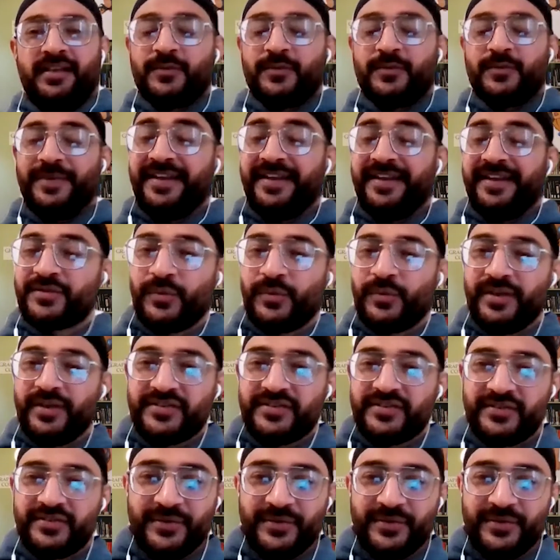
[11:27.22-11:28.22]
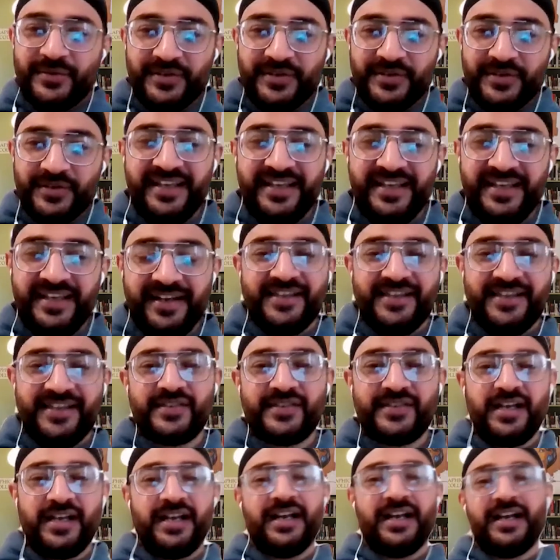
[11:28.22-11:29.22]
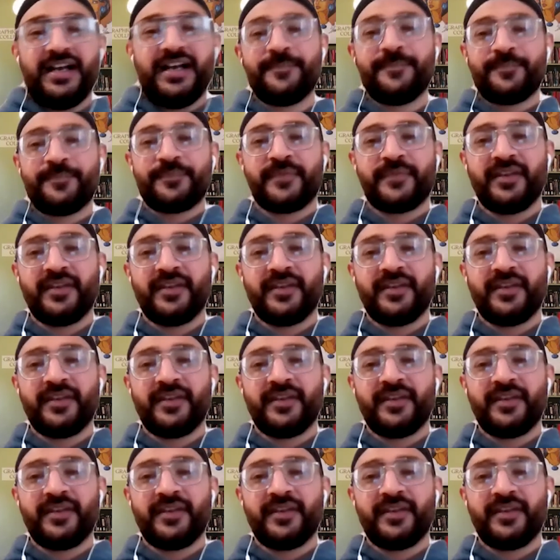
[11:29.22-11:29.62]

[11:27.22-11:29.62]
So my next question, Augustine, is uh,